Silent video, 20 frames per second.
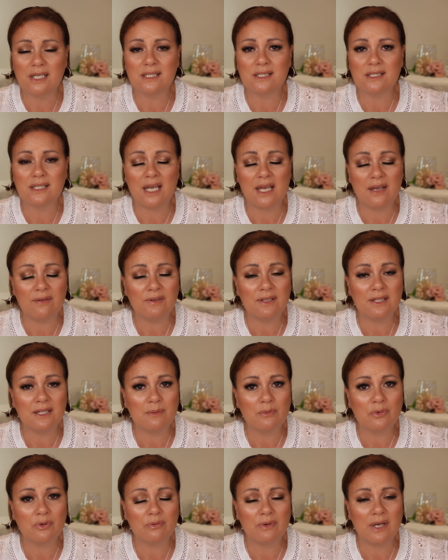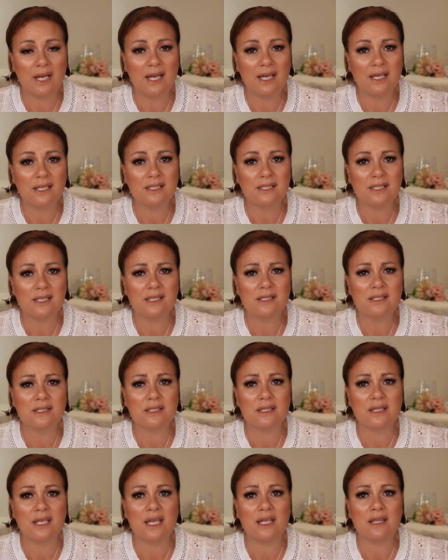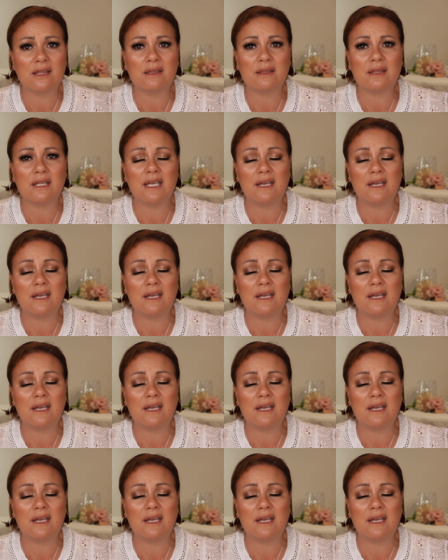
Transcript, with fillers: as having them around is that